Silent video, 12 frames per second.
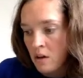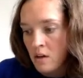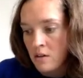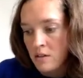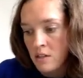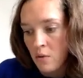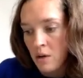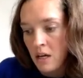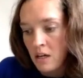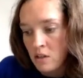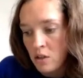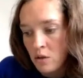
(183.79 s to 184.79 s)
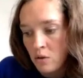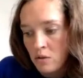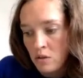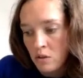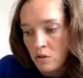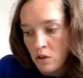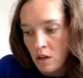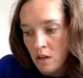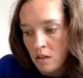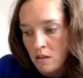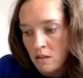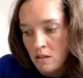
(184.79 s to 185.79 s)
So we get two
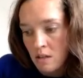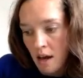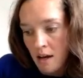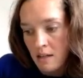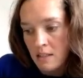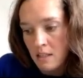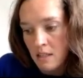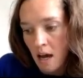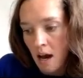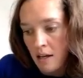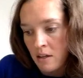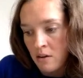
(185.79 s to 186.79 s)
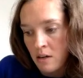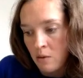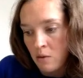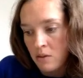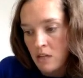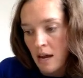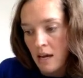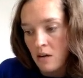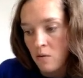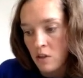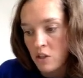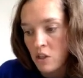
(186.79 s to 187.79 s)
solutions. X is either equal to 8
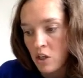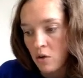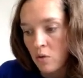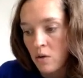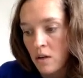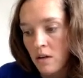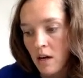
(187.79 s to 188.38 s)
or 2.